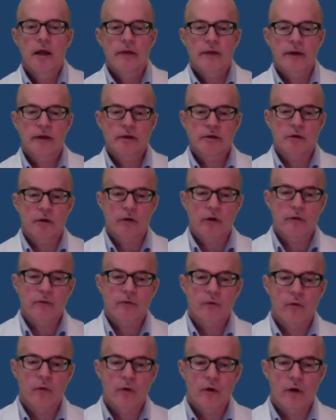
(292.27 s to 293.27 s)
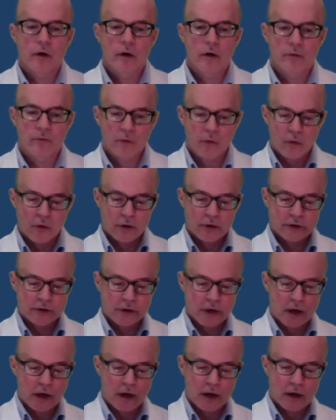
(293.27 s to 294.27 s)
Things to look for, of course,
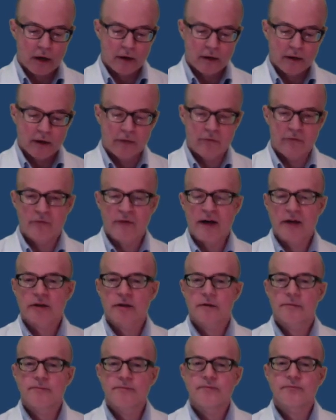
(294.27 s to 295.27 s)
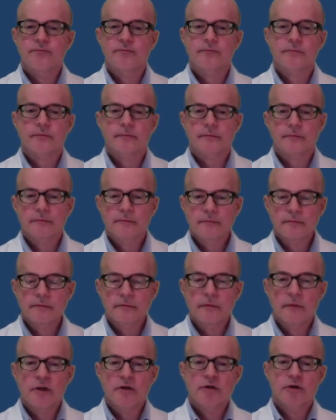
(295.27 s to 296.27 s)
are infection,
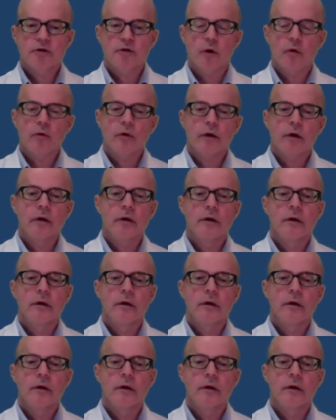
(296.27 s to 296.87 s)
stroke,